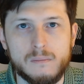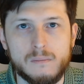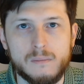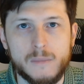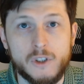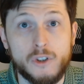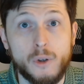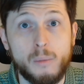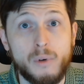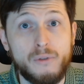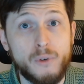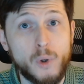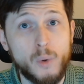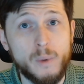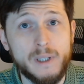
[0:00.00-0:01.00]
So
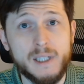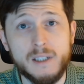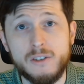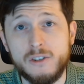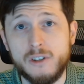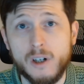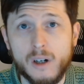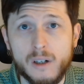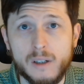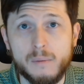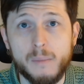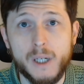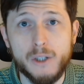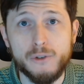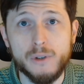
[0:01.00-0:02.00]
before we get started
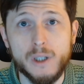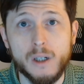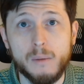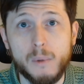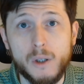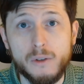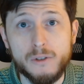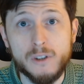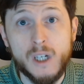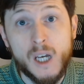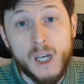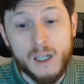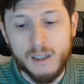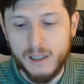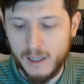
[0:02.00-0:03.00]
measuring our bolts,
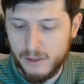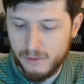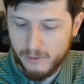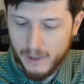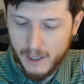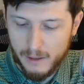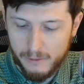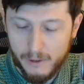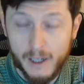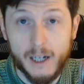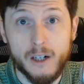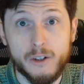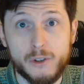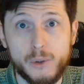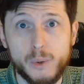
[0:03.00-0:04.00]
let's verify
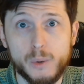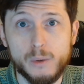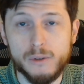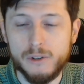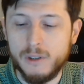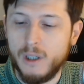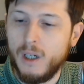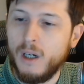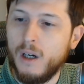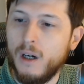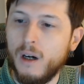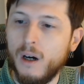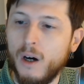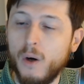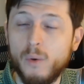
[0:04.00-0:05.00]
our tools.
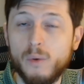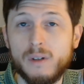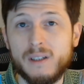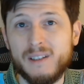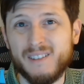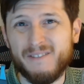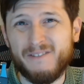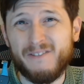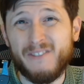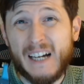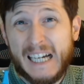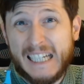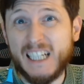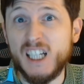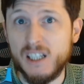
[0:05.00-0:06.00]
Only the
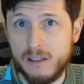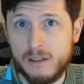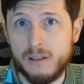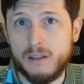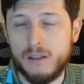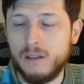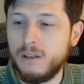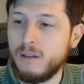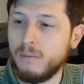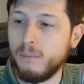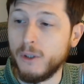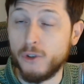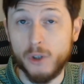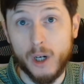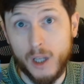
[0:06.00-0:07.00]
finest
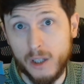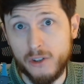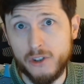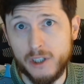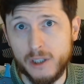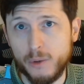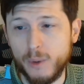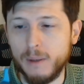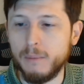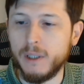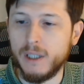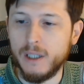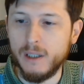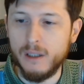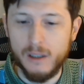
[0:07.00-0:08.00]
metrology equipment
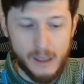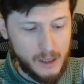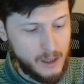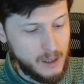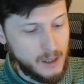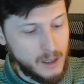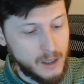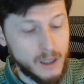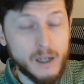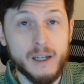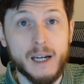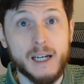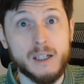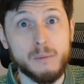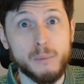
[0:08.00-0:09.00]
here, and I
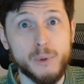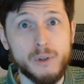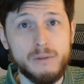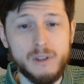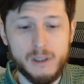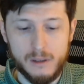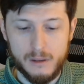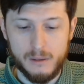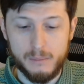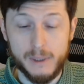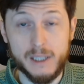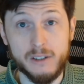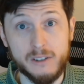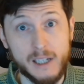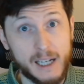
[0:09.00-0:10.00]
can prove it
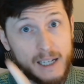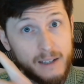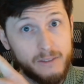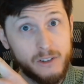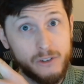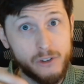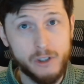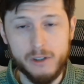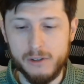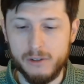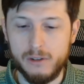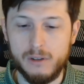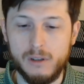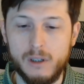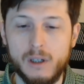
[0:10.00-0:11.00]
because I have the certs.
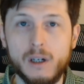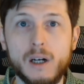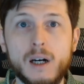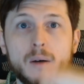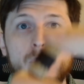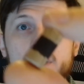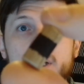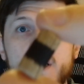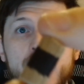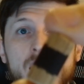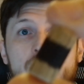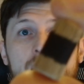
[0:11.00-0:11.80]
We got